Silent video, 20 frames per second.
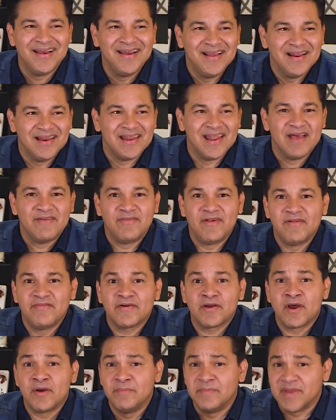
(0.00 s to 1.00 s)
level
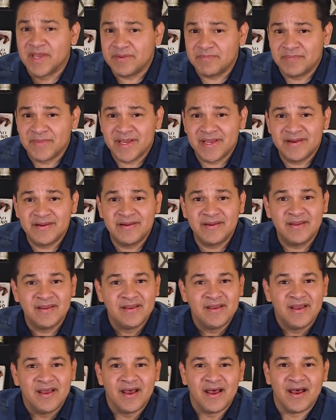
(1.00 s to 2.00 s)
of commitment,
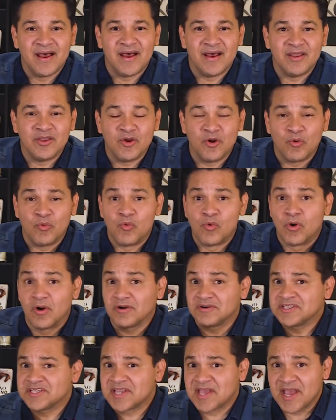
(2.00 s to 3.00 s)
your
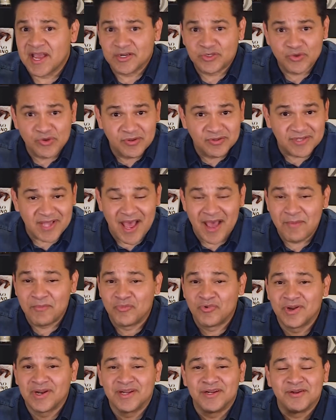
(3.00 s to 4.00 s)
work schedules. I
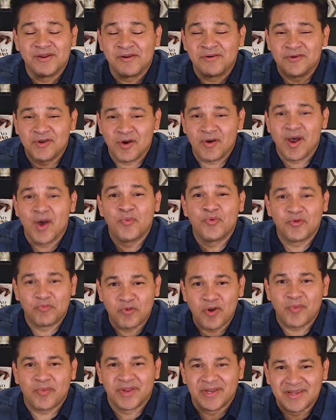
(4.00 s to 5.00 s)
really don't know. I would
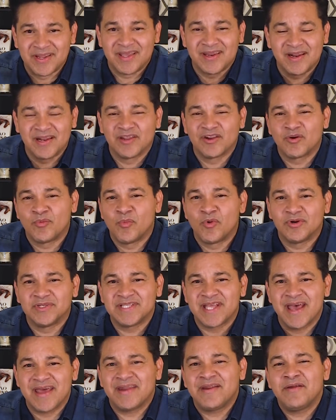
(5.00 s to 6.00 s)
probably need a little more
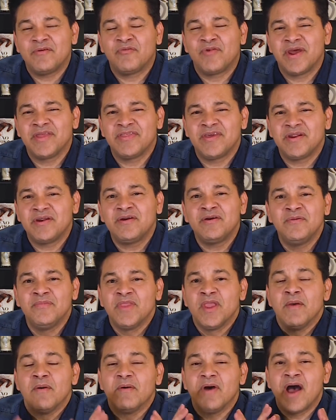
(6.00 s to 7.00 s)
data right there.
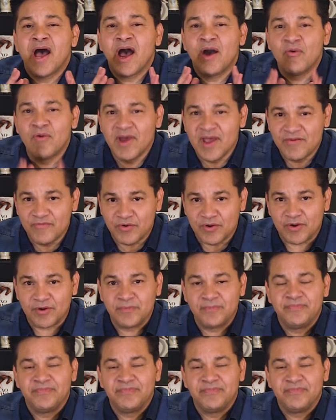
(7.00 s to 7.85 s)
However,